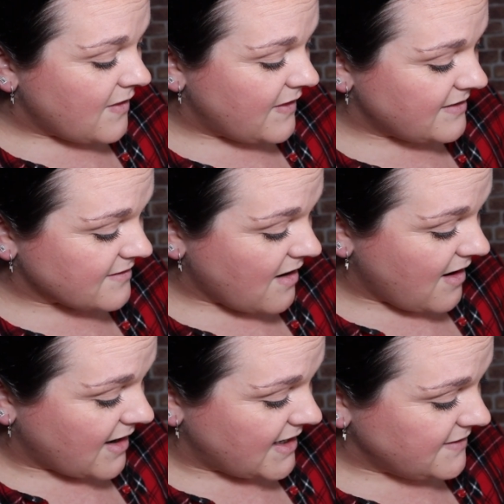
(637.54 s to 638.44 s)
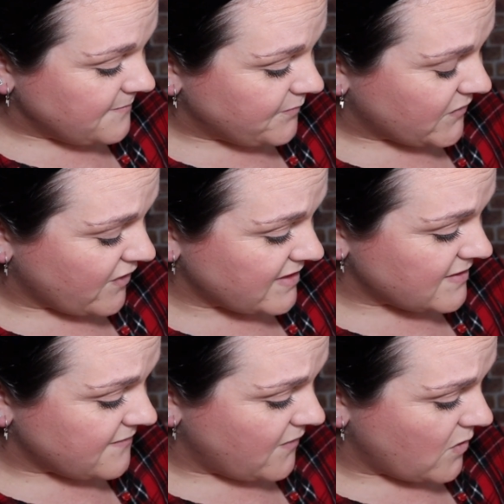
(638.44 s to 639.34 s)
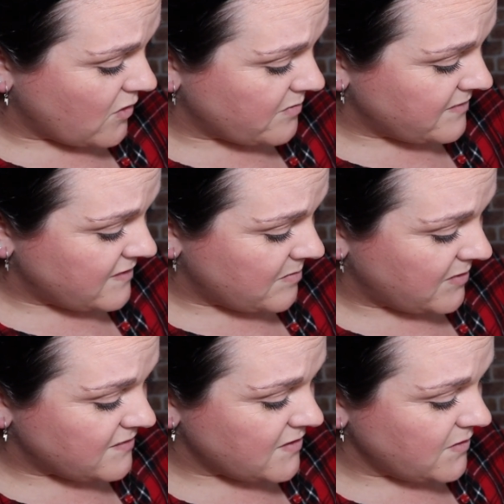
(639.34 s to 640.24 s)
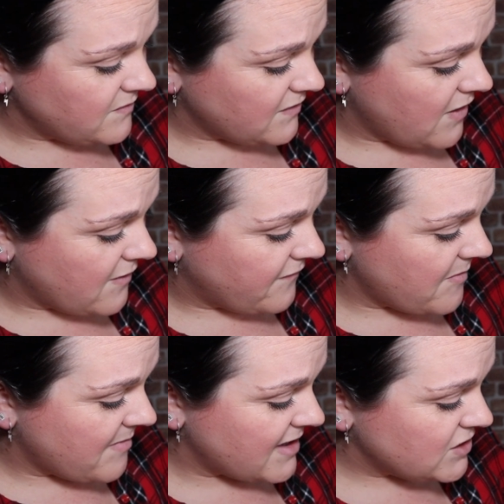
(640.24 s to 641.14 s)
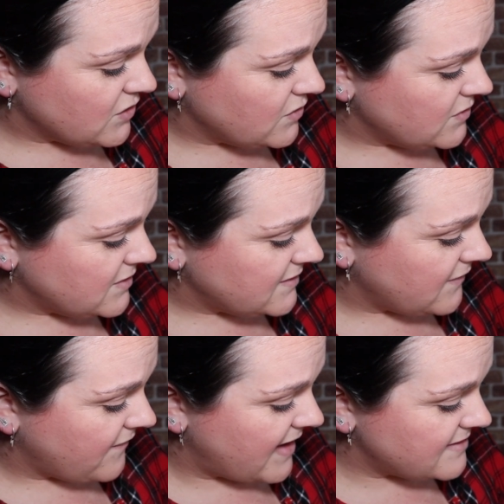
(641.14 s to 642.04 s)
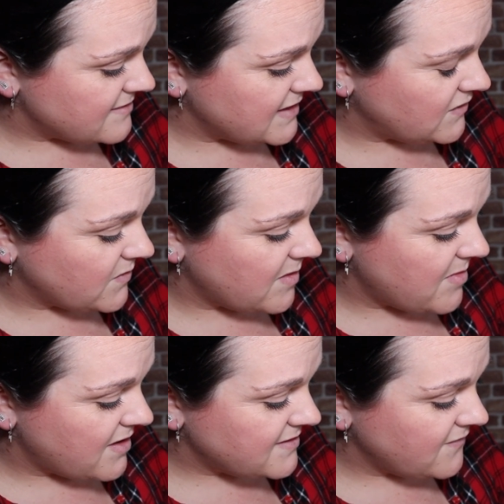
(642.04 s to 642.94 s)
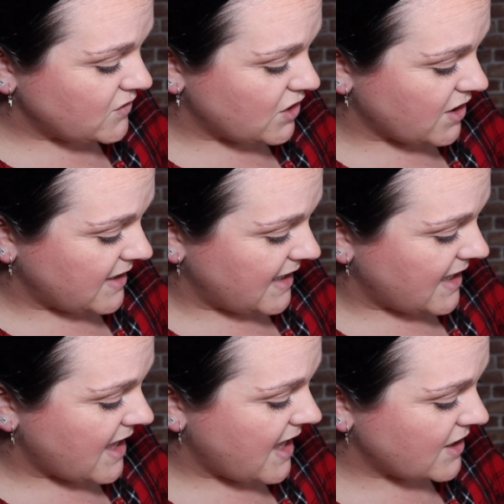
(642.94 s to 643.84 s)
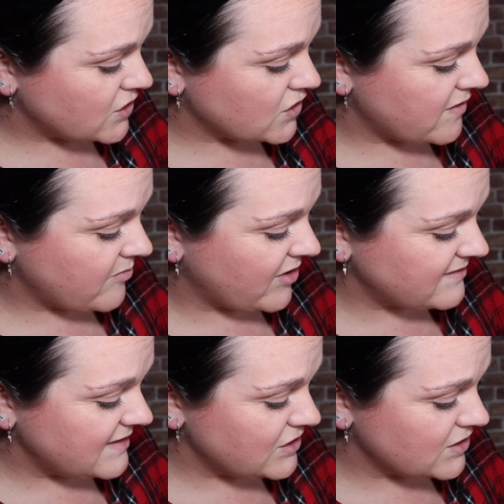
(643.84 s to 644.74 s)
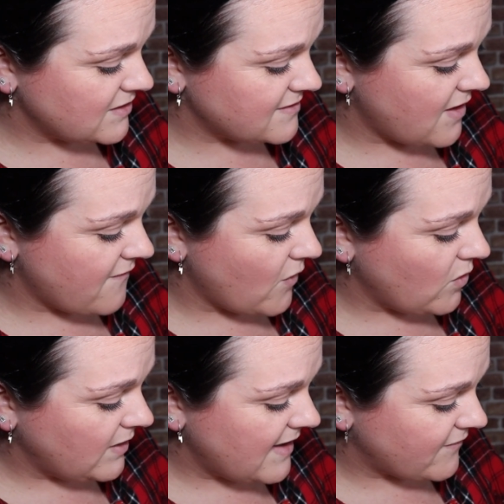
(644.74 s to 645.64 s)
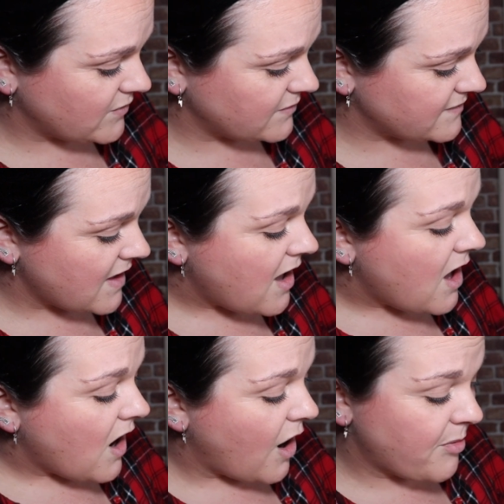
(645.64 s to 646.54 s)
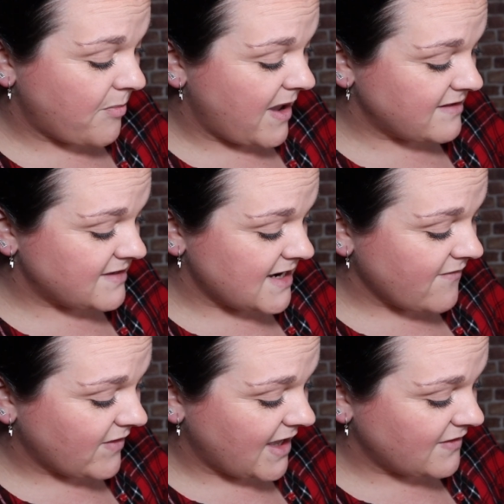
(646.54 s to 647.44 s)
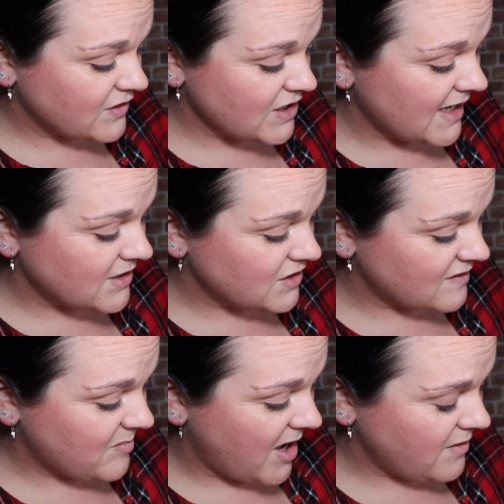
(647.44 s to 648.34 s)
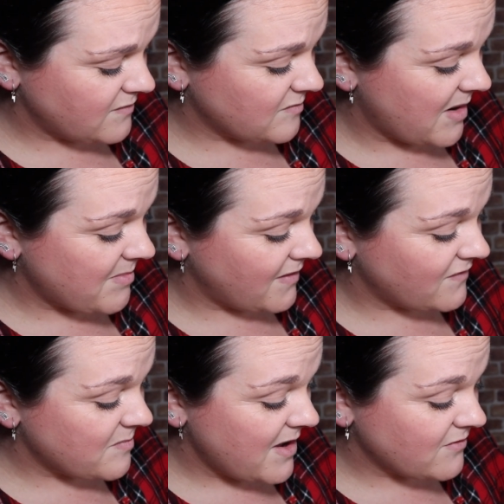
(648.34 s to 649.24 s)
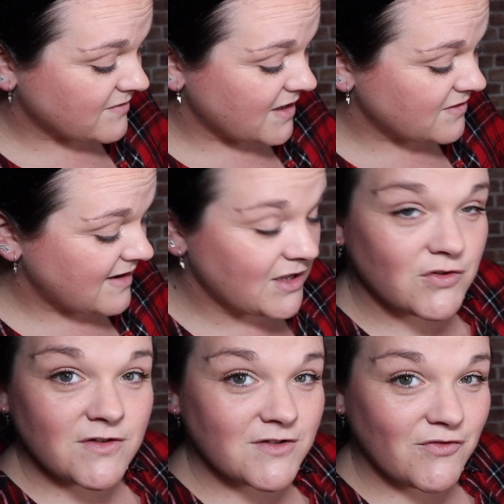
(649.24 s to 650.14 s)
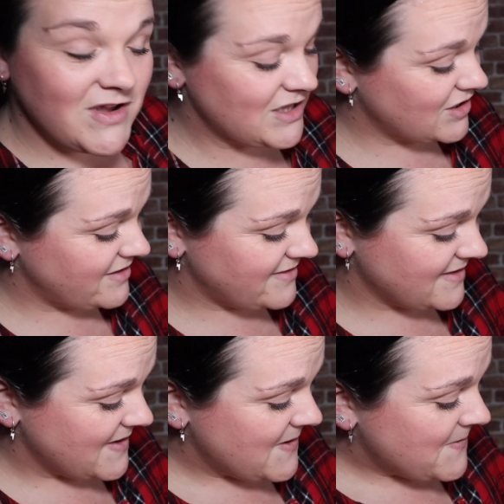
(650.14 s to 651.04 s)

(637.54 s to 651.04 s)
This guide transforms the pursuit of magical defense into an immersive journey, ensuring practitioners of all levels are prepared to navigate the challenges posed by both spells and dangerous creatures.